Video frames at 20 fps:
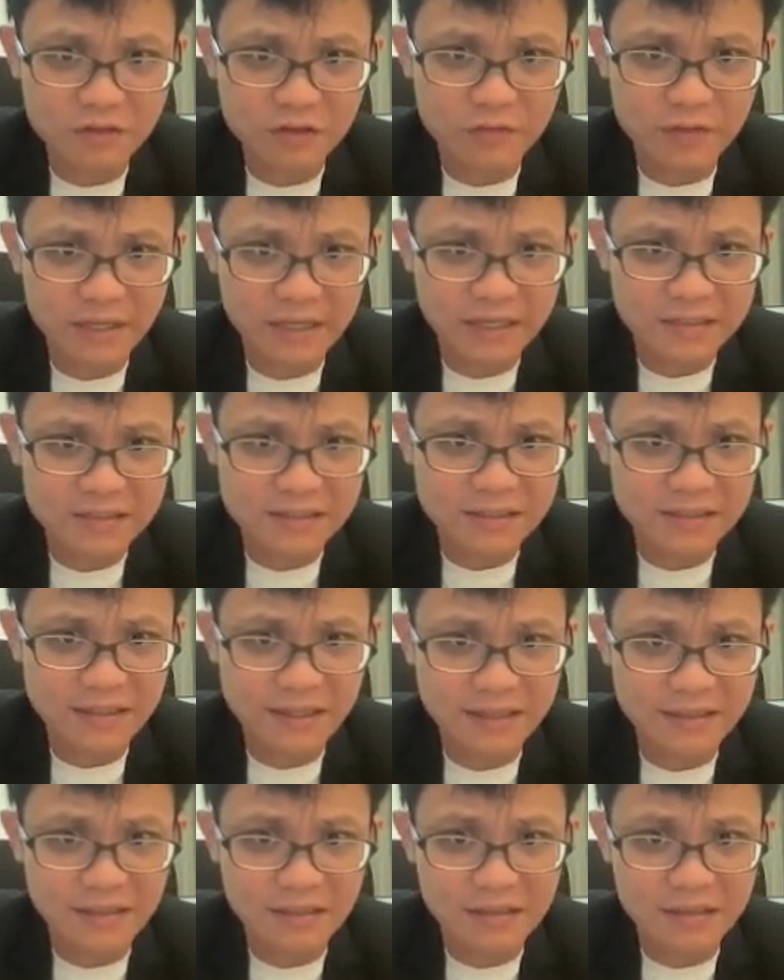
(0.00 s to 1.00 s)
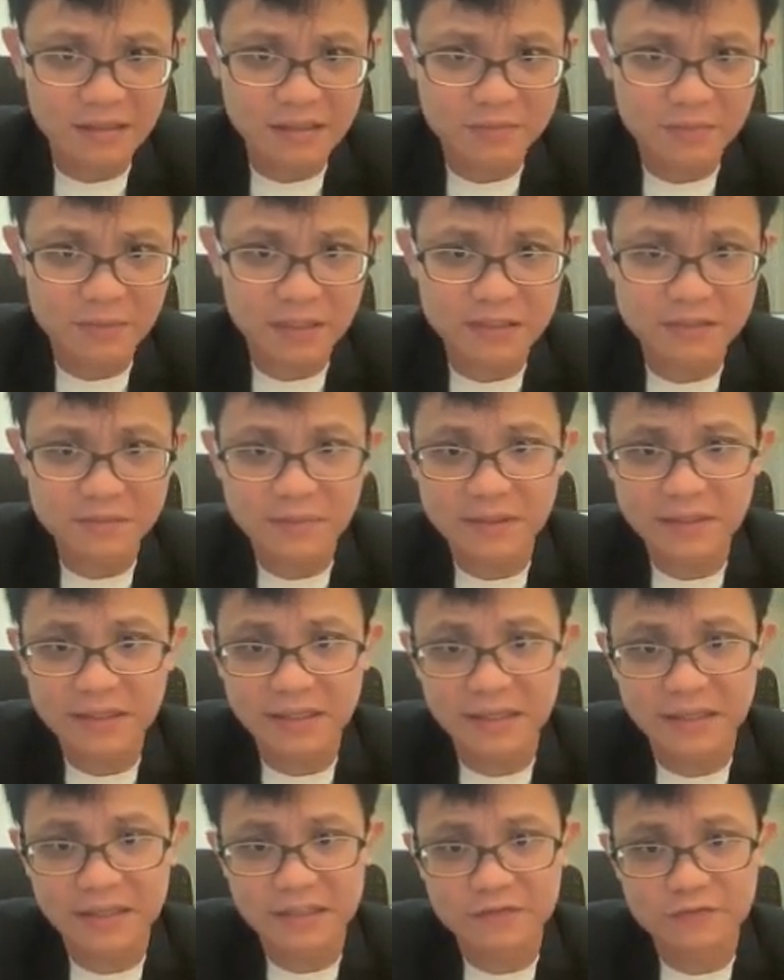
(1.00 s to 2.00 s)
So we can see that the
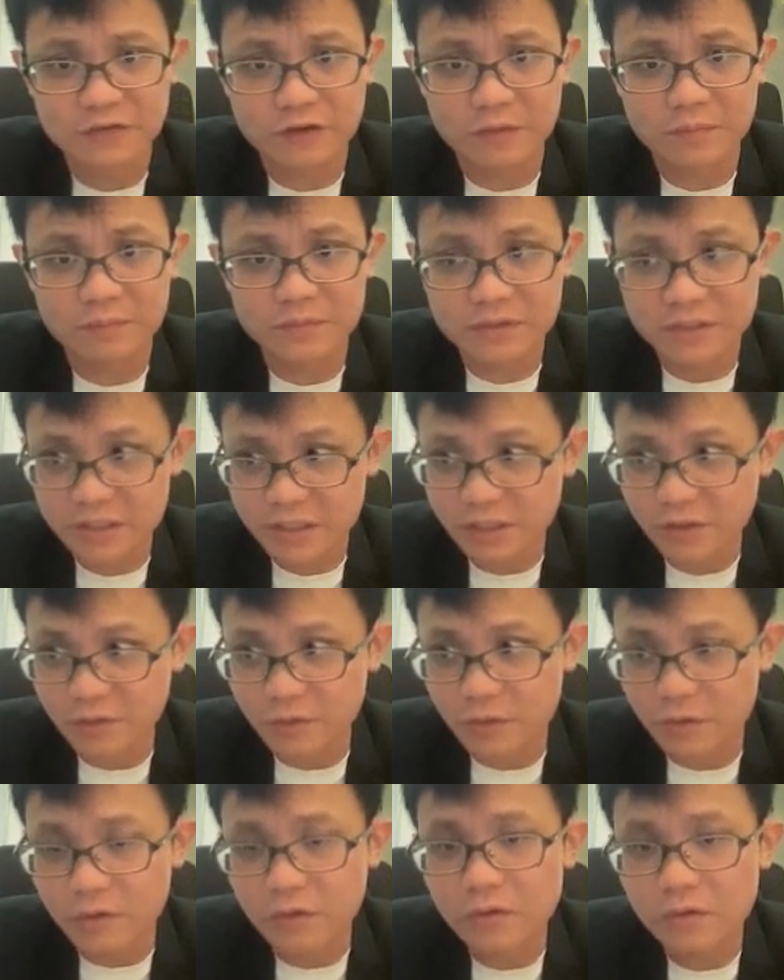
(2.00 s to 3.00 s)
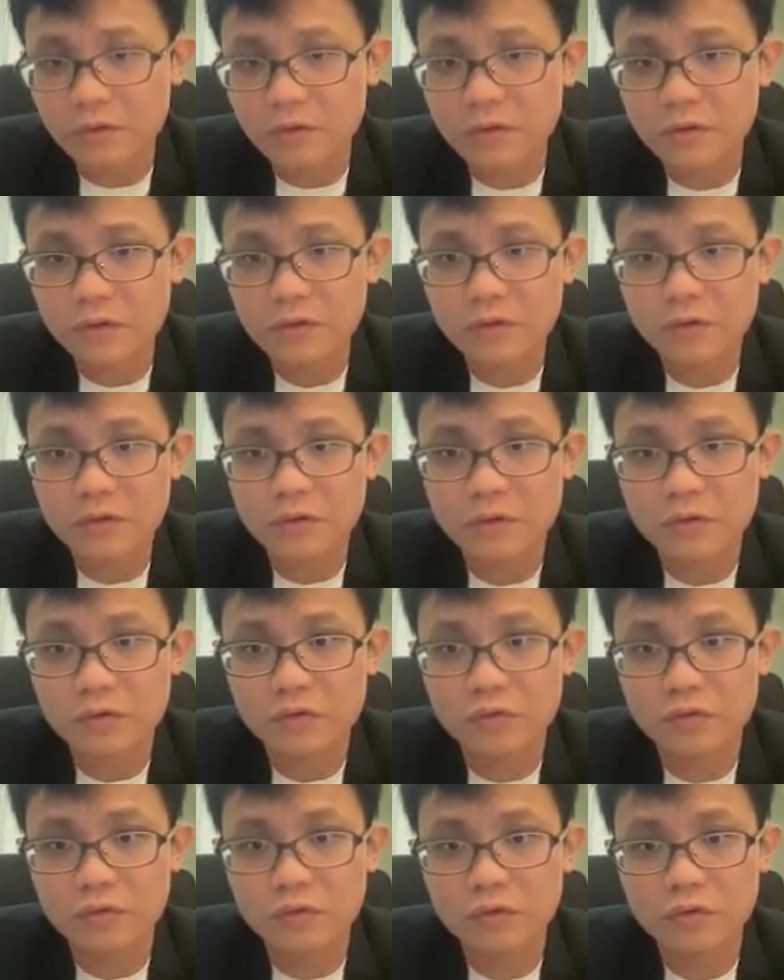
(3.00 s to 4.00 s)
displacement is from 0
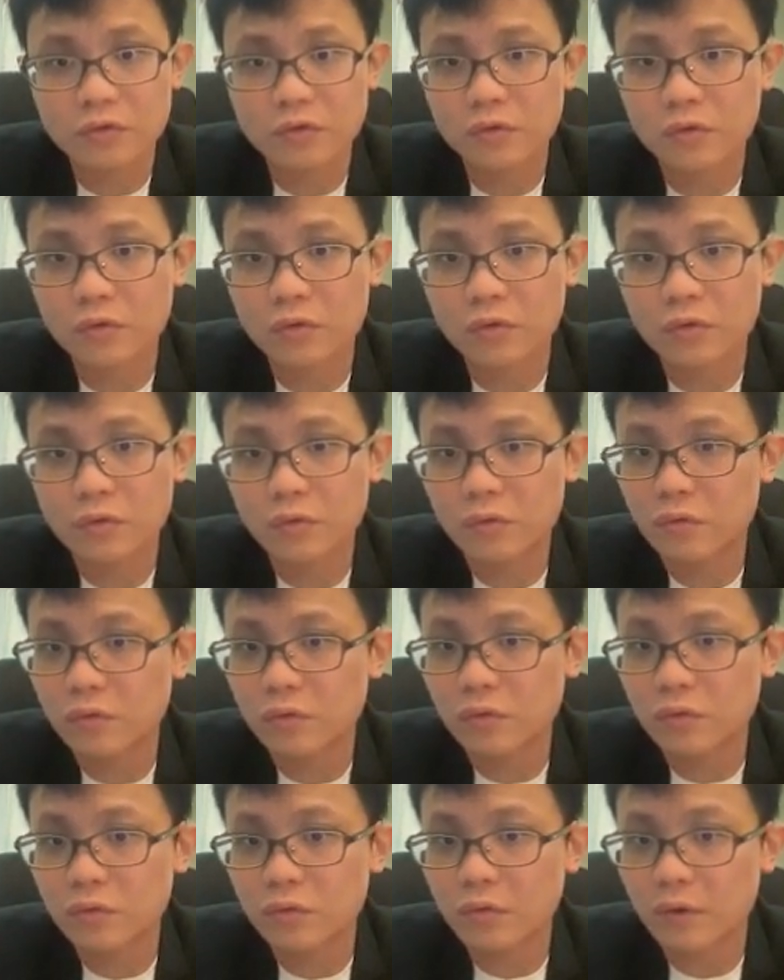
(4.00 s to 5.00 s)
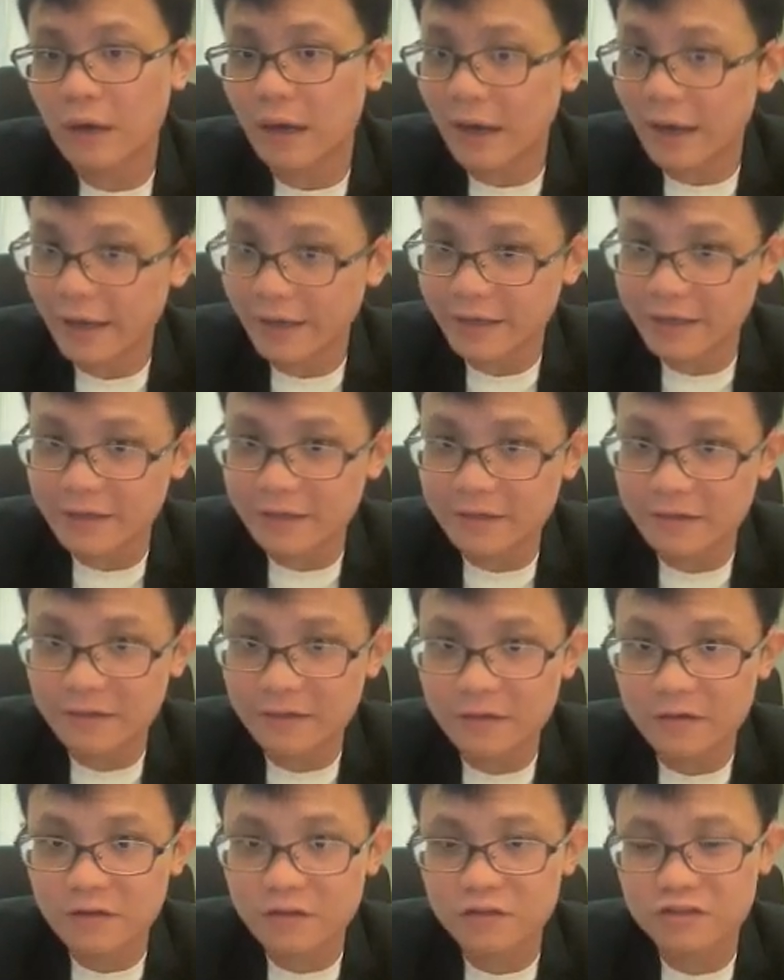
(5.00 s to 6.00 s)
to
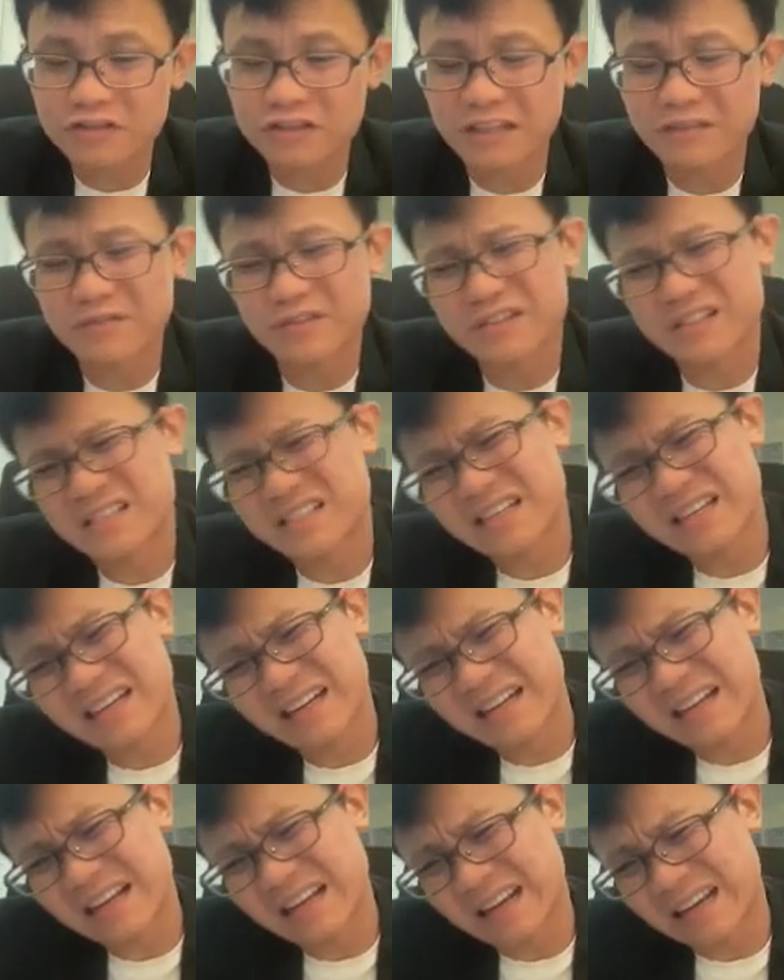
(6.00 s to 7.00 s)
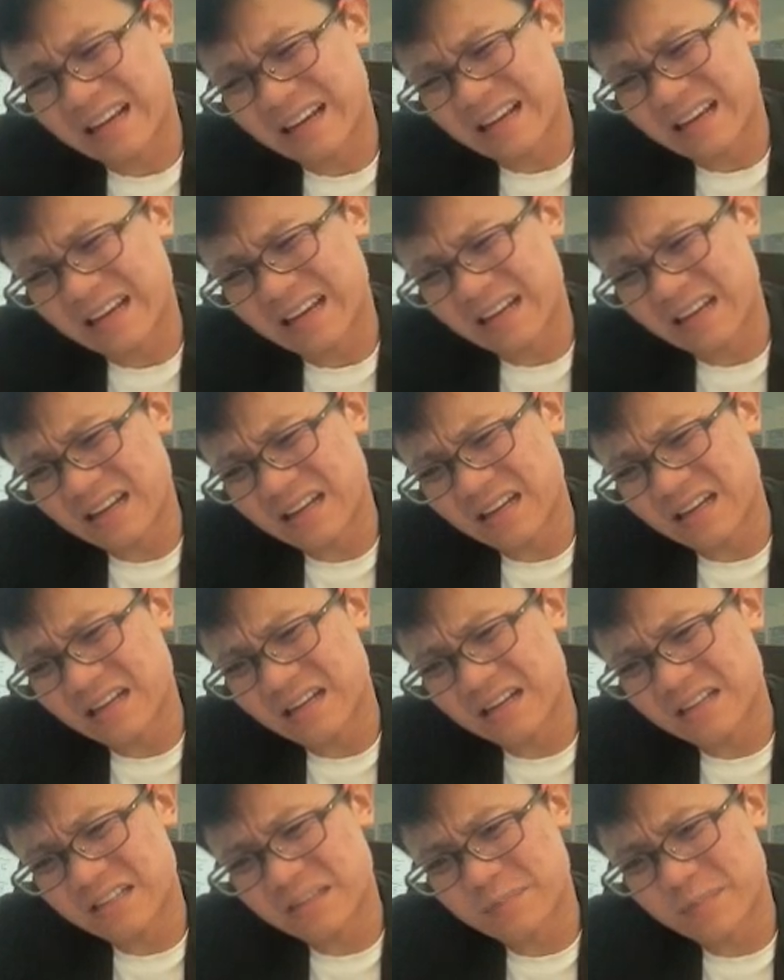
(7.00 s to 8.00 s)
higher. So I would say that
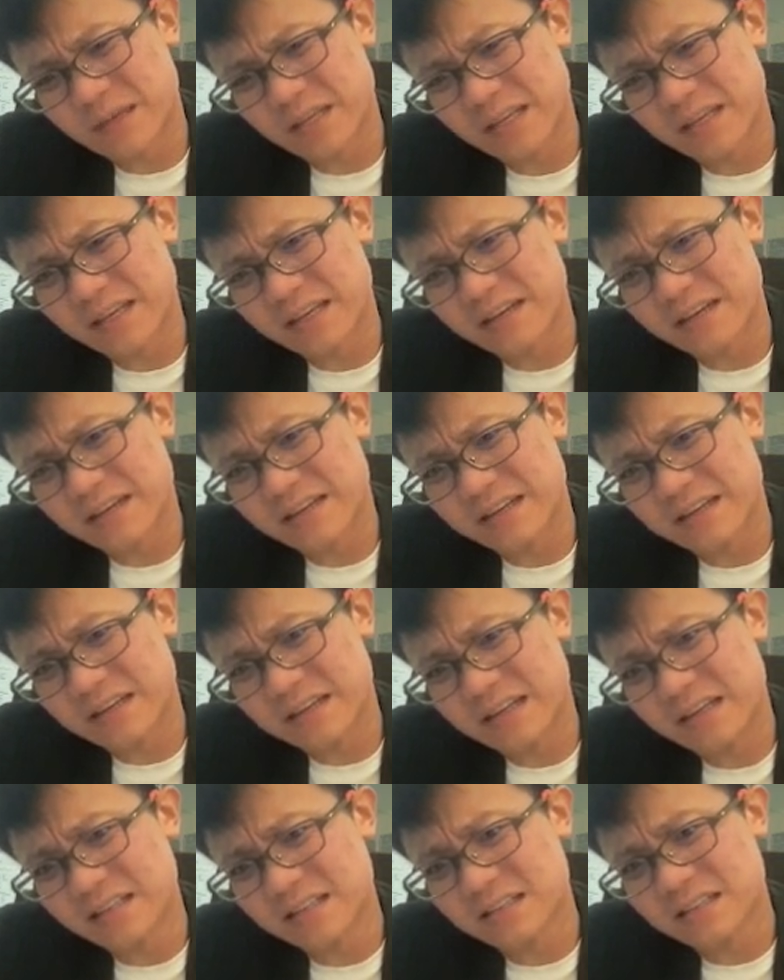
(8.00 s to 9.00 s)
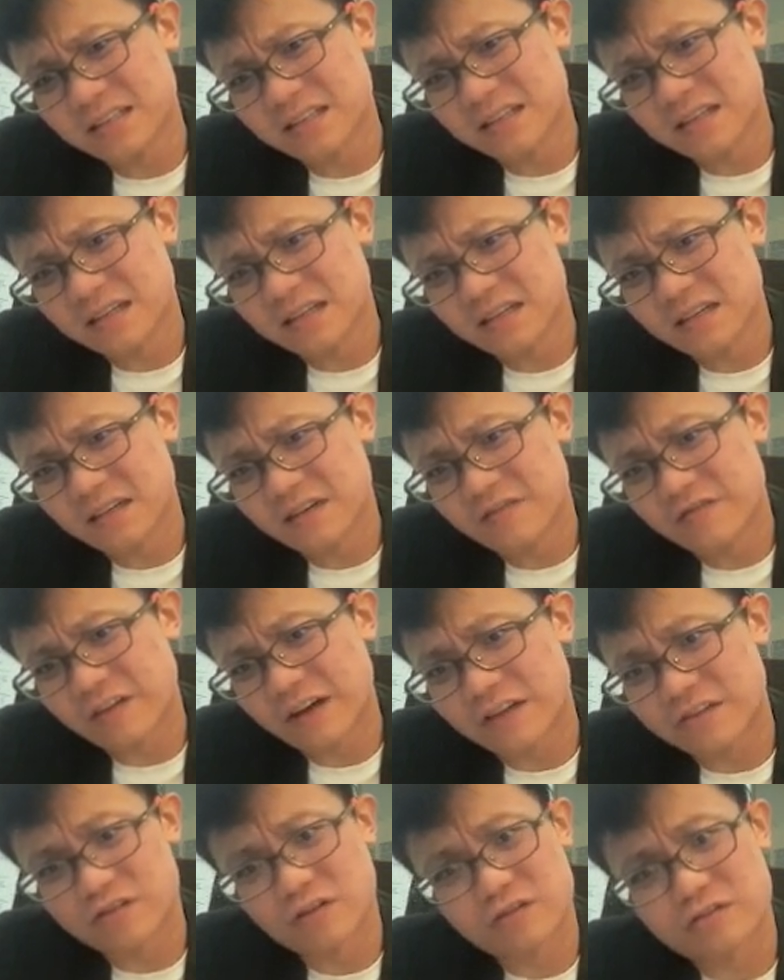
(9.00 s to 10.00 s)
the speed here is
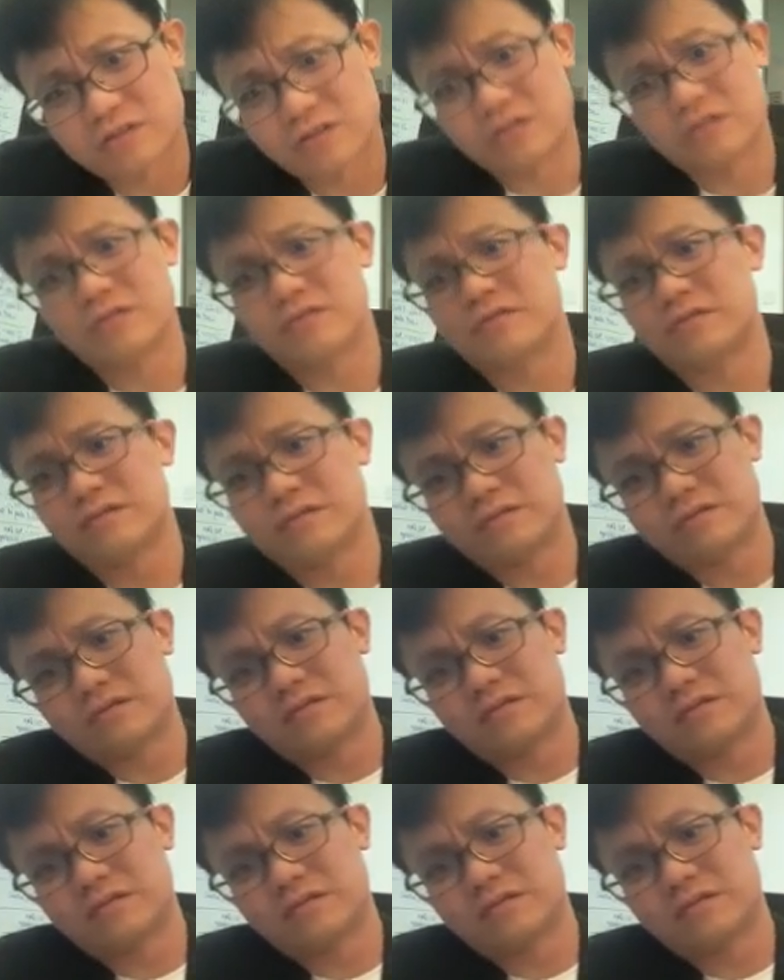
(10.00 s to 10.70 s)
fast or slow.